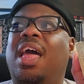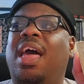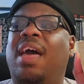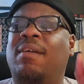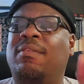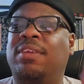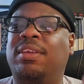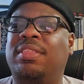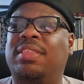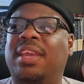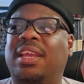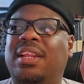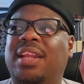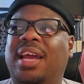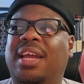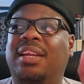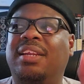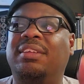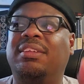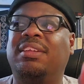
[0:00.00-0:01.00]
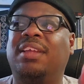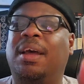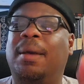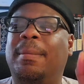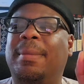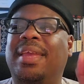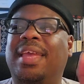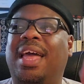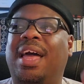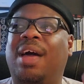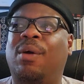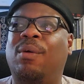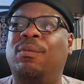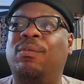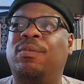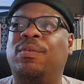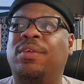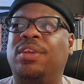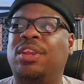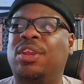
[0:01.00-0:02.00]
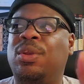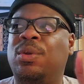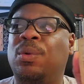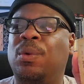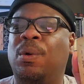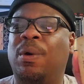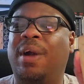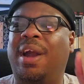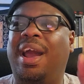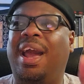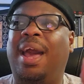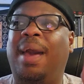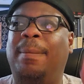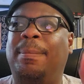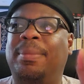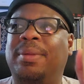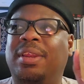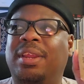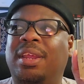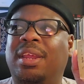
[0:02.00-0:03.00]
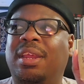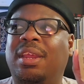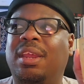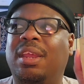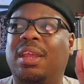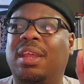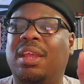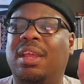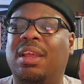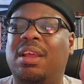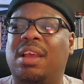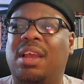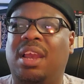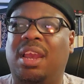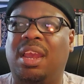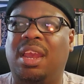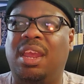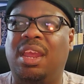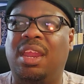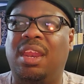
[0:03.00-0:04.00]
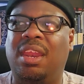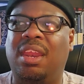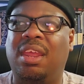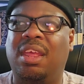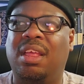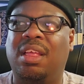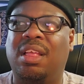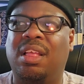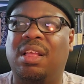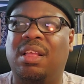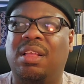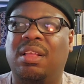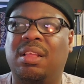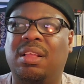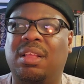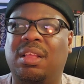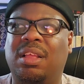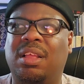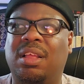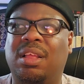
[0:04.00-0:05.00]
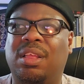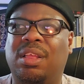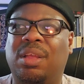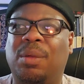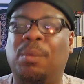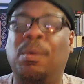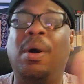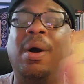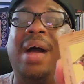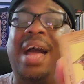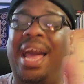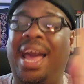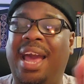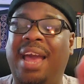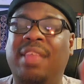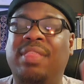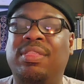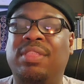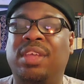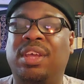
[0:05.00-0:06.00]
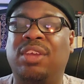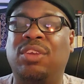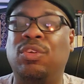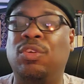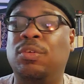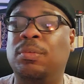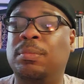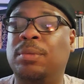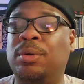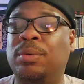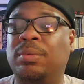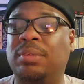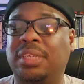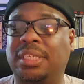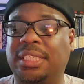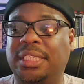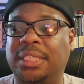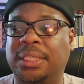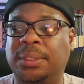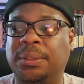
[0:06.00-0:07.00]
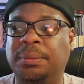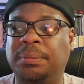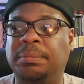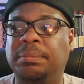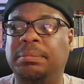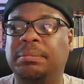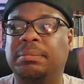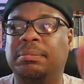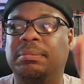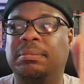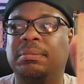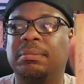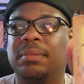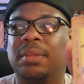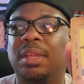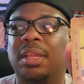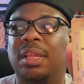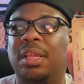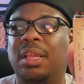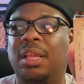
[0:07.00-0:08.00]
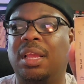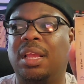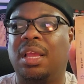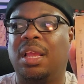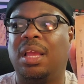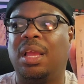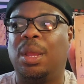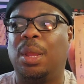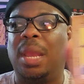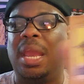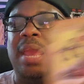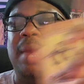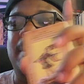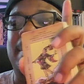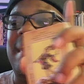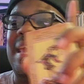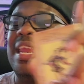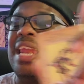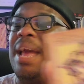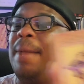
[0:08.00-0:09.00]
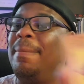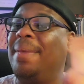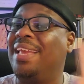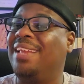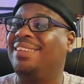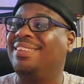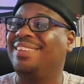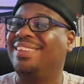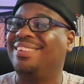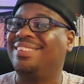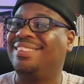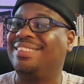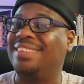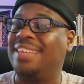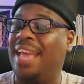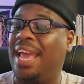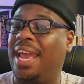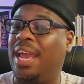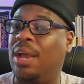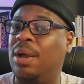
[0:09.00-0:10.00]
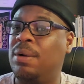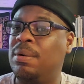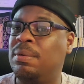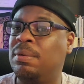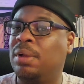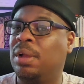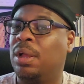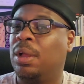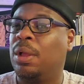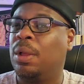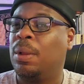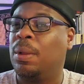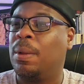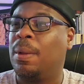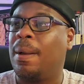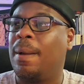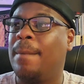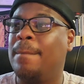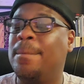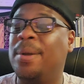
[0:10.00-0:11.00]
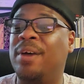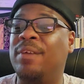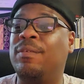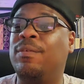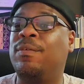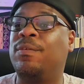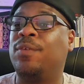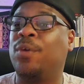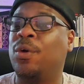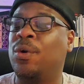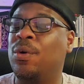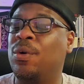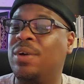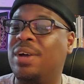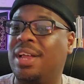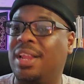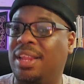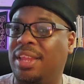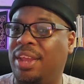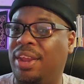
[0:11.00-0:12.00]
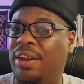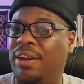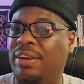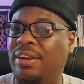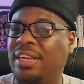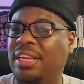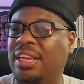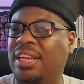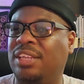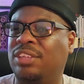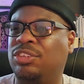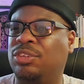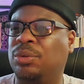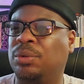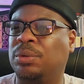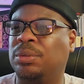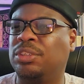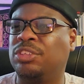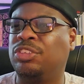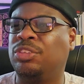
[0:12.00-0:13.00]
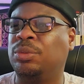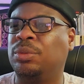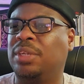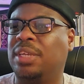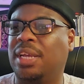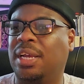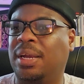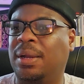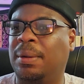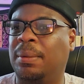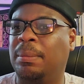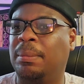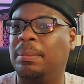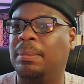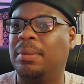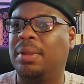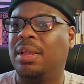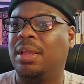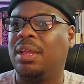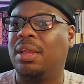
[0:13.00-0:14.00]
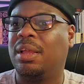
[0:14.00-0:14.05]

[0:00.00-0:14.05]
everything that is coming out for you or happening in, well, at the new moon Leo. It may not make sense now, but full clarity is going to come.